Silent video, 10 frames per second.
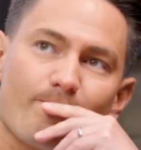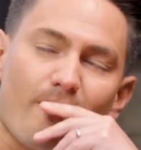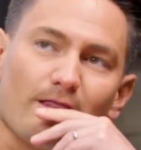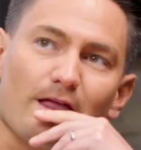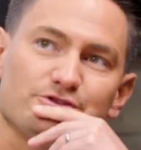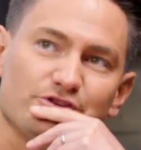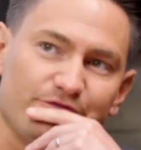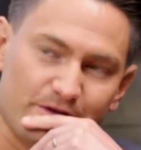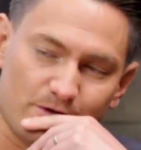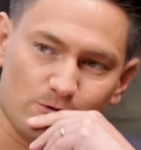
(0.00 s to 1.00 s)
Electric
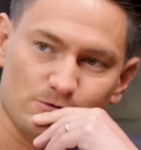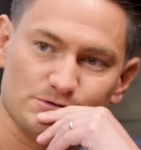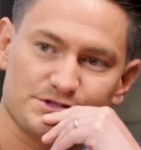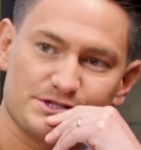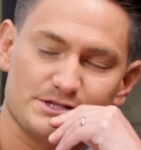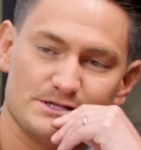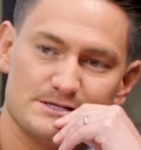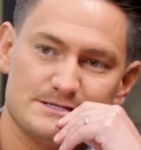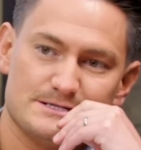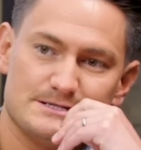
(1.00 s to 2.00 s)
vehicles
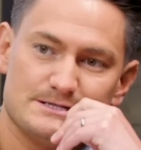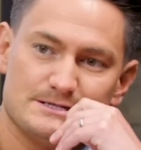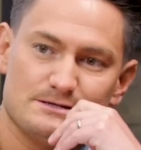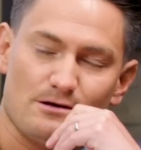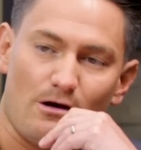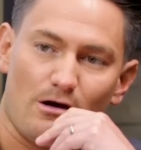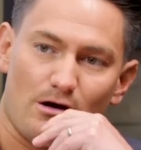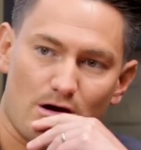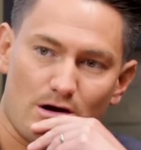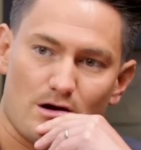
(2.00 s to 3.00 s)

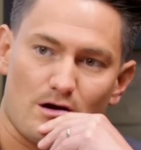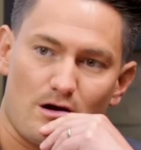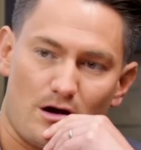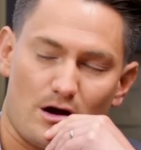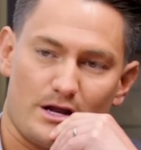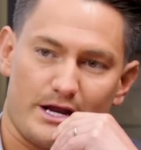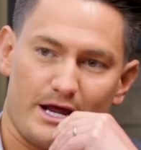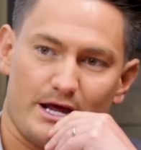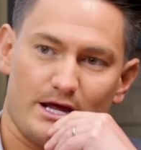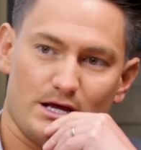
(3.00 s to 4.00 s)
are on
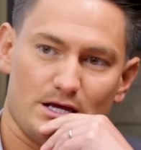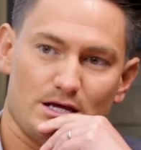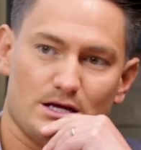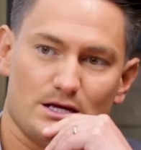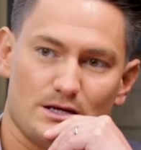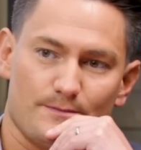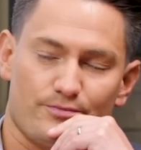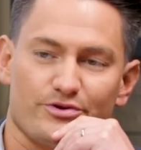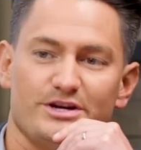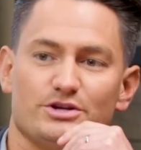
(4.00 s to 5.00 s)
a
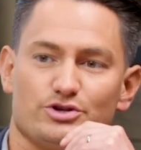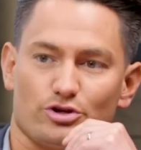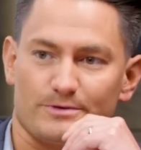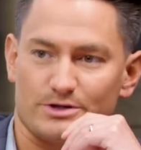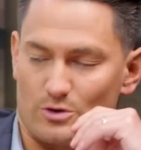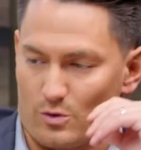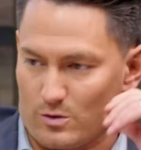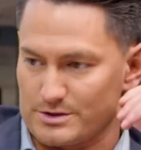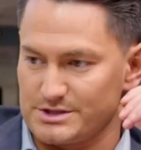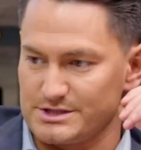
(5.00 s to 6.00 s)
predetermined
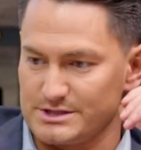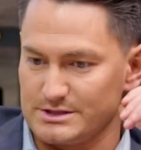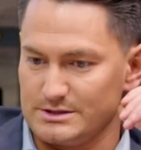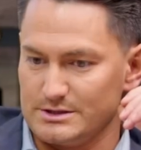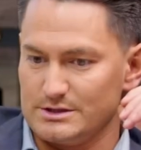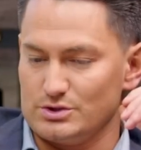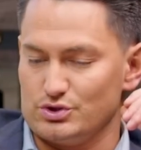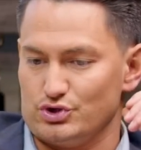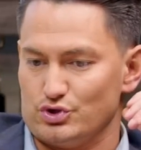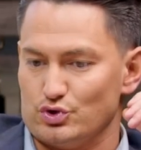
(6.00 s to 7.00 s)
course
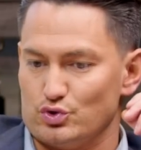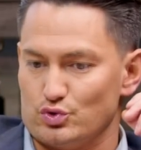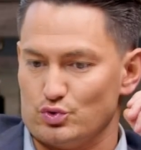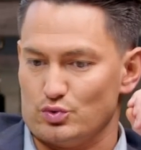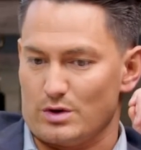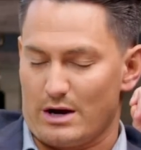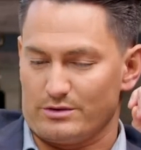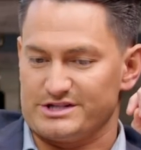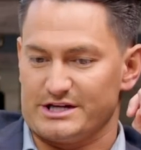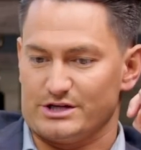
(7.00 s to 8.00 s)
to, I
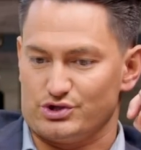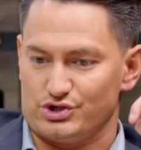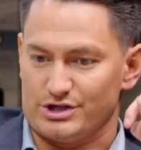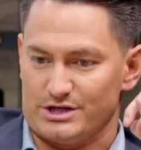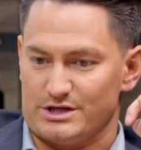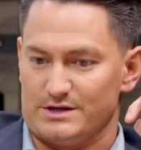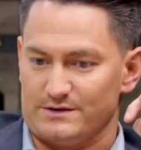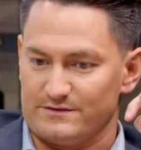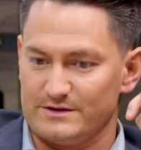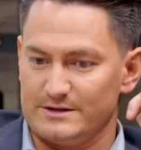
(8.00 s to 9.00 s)
would say, achieve